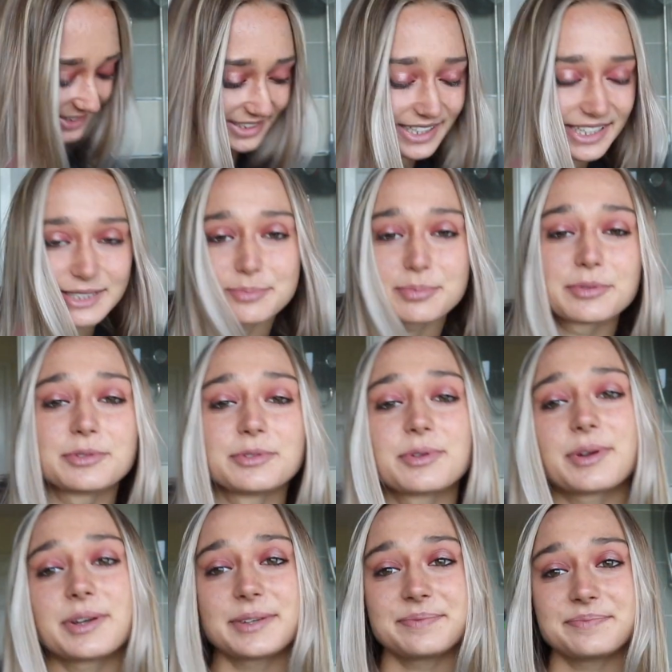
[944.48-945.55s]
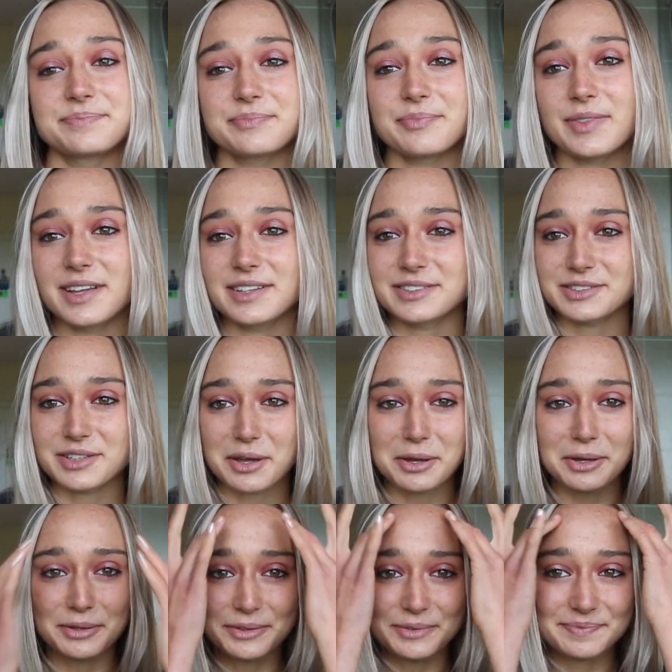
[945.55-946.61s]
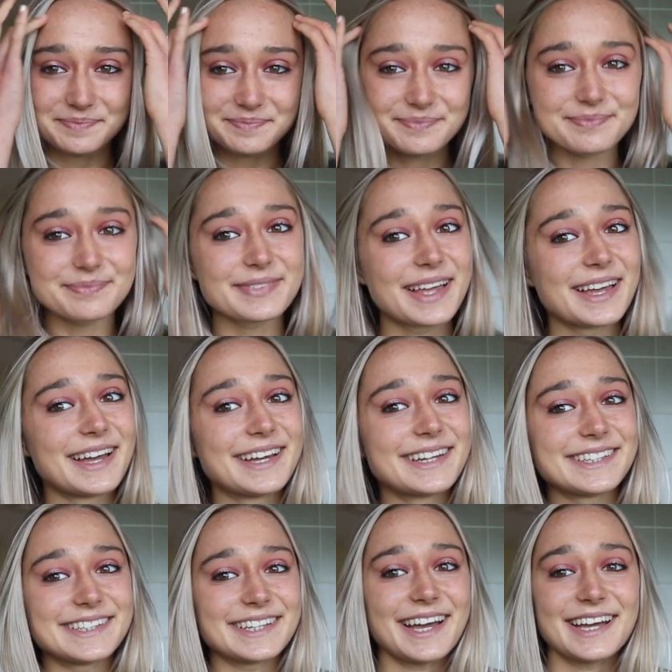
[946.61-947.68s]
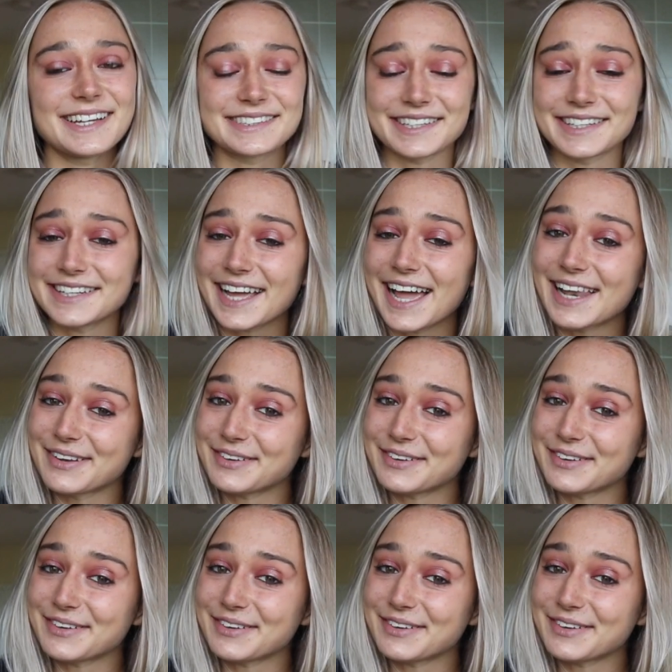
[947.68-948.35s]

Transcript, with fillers: Yes, boo. So, yeah, it's gonna get a